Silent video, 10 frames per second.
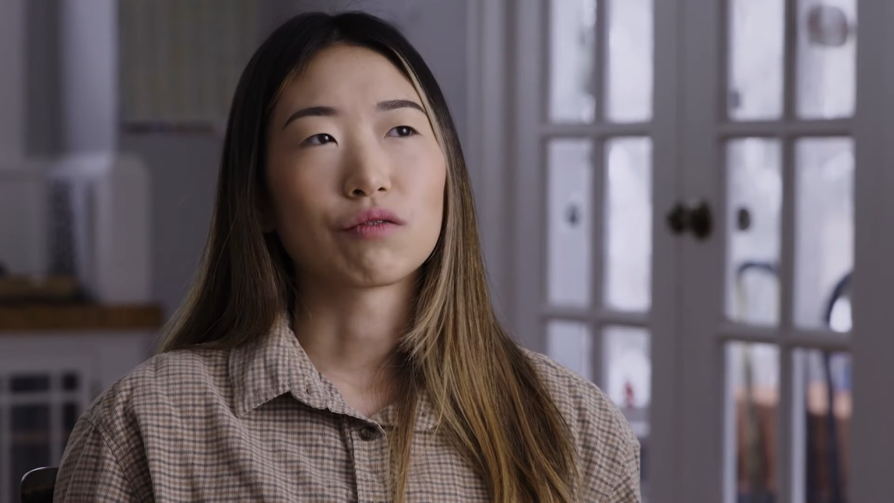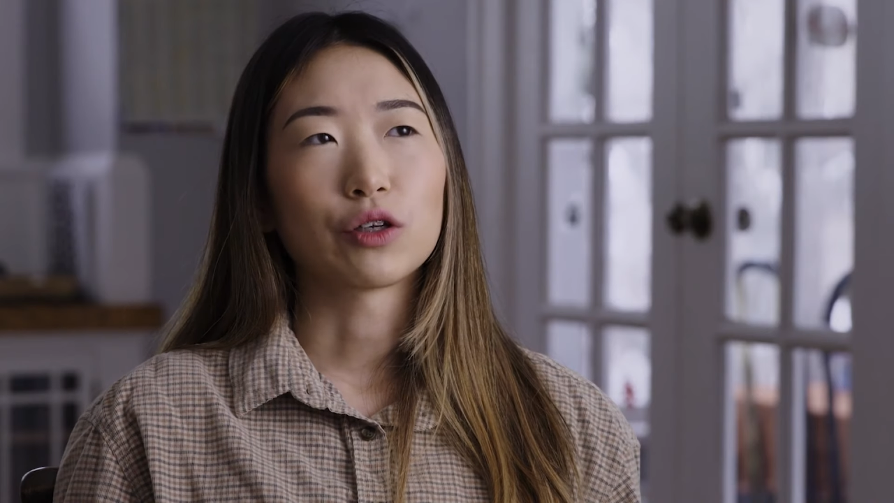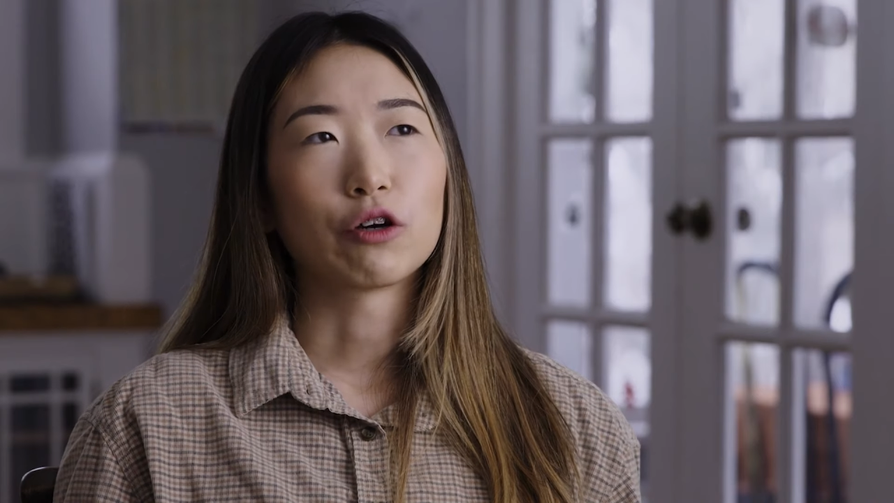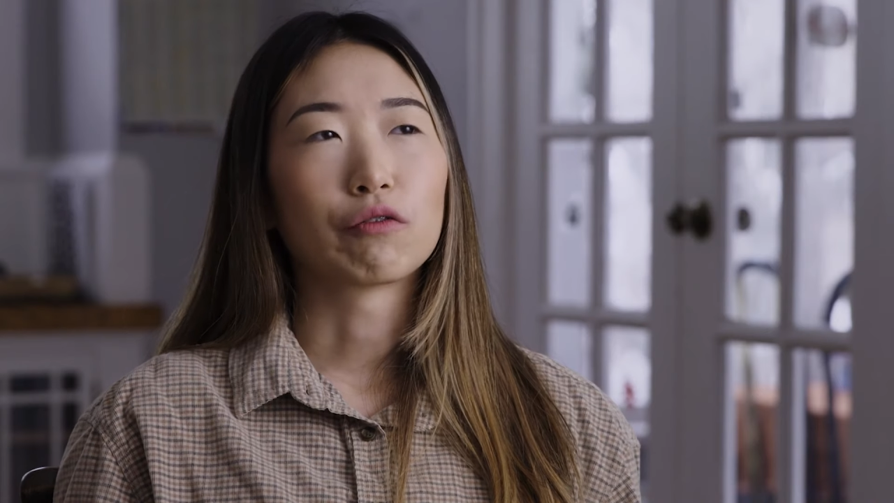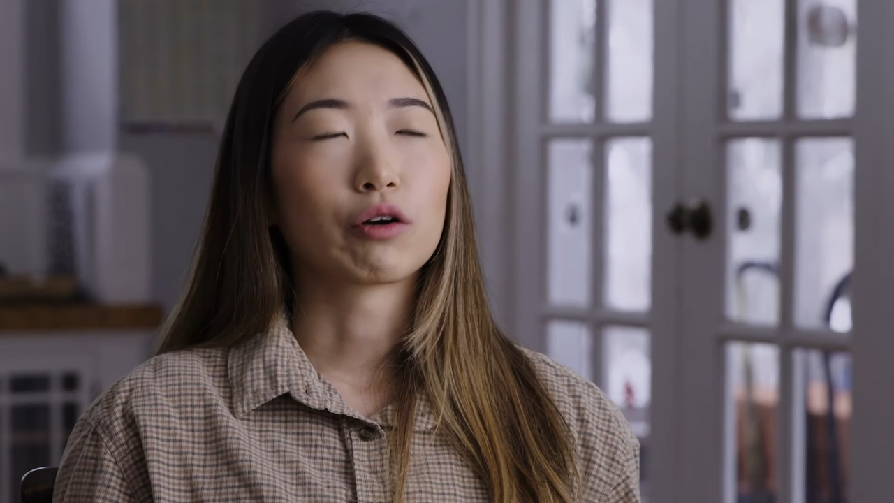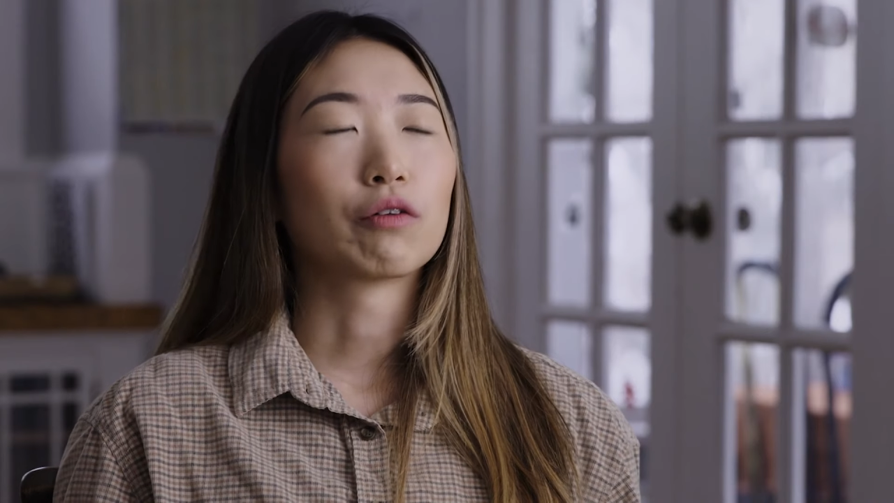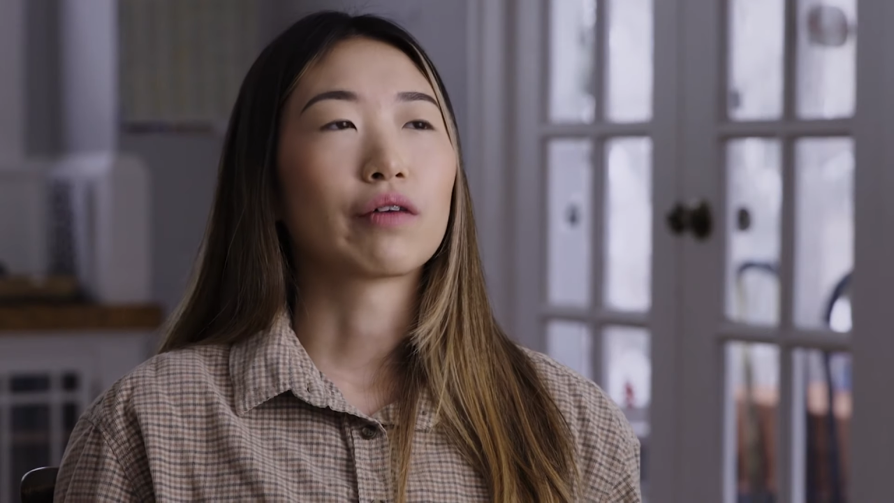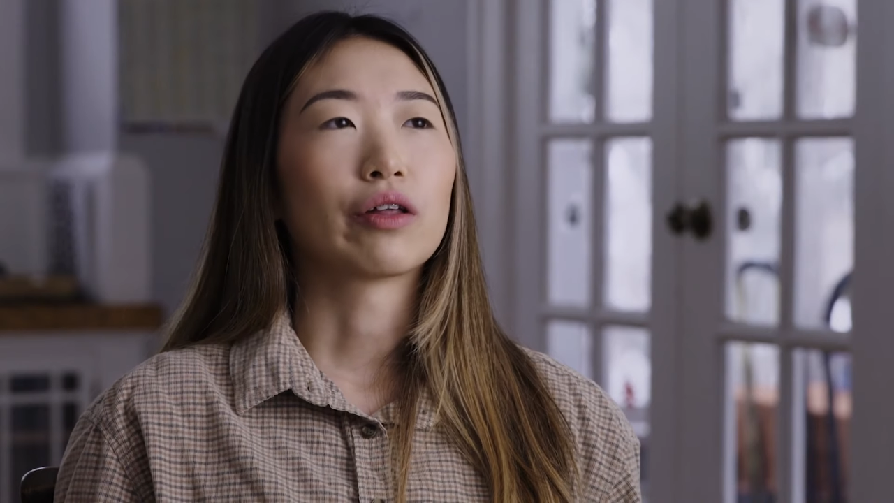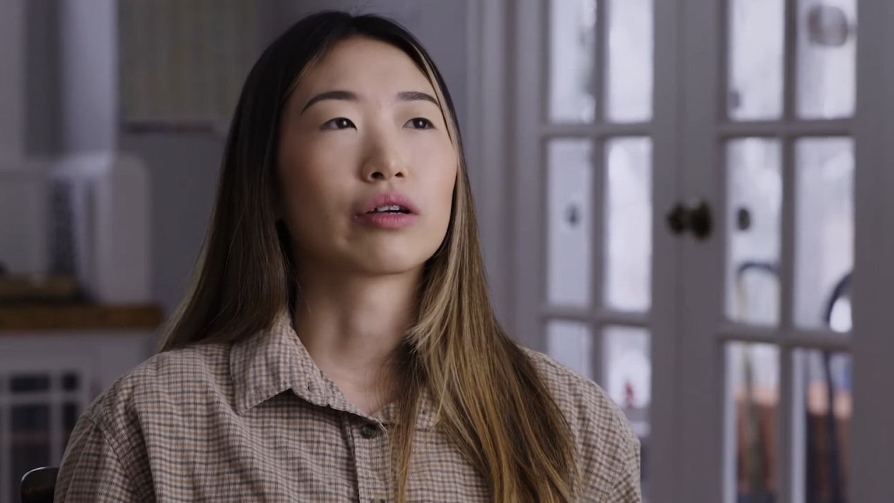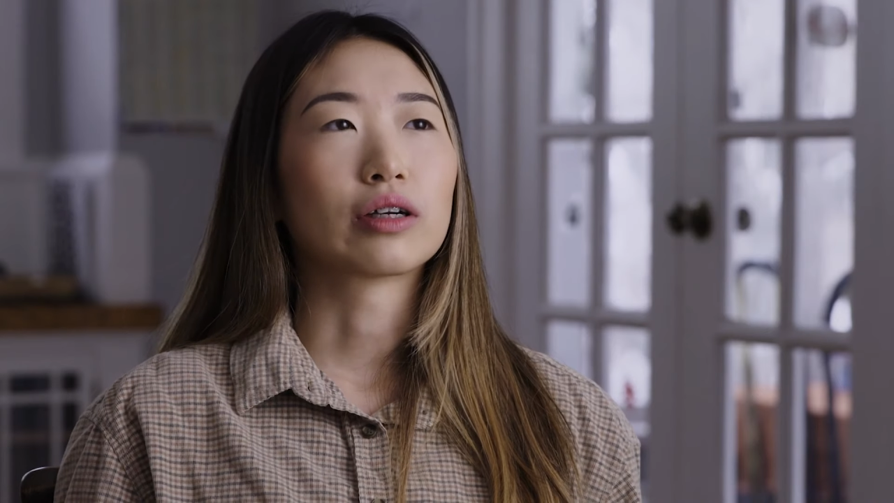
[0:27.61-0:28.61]
of you or of
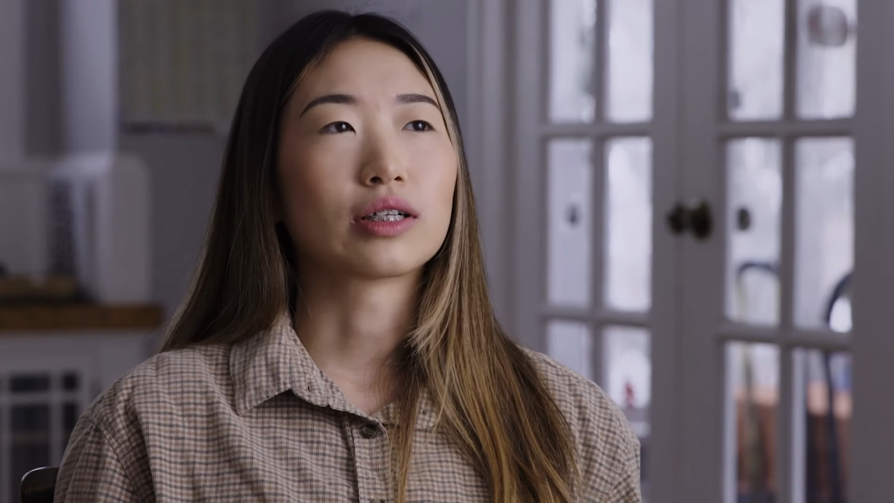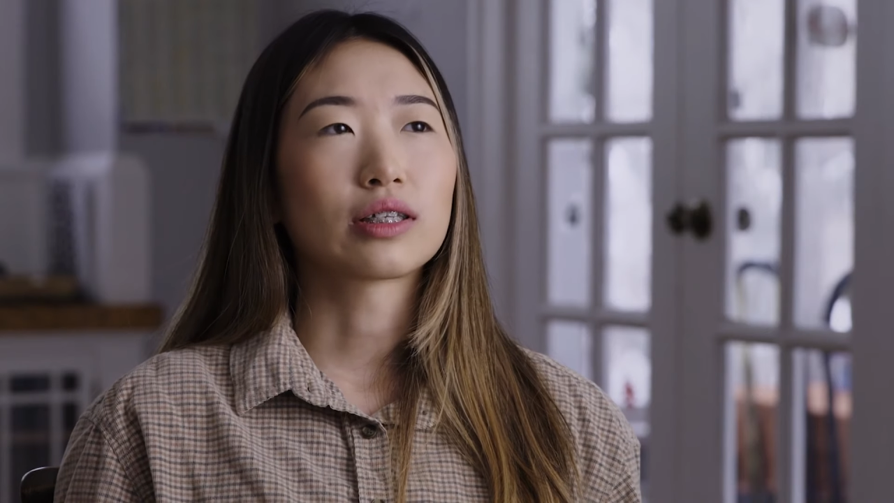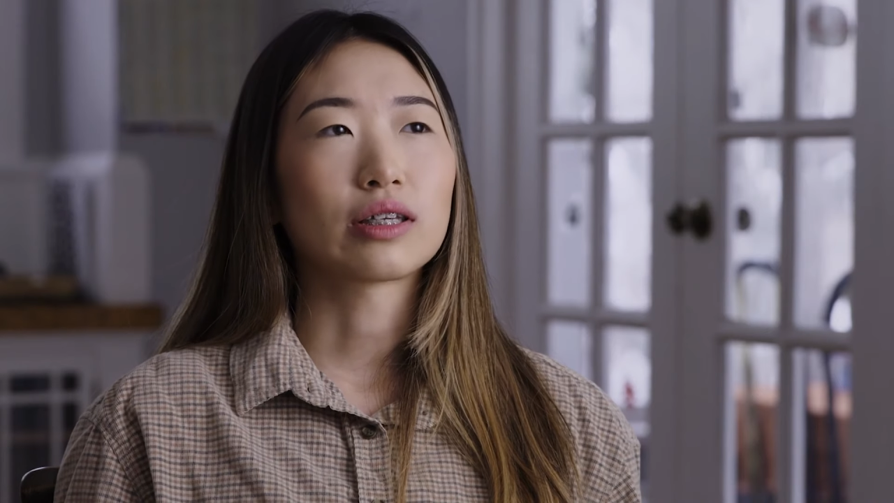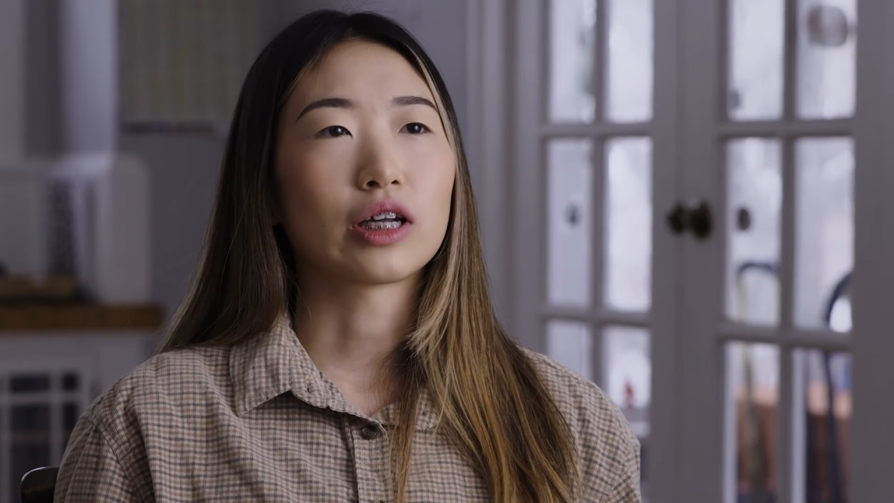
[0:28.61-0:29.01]
others,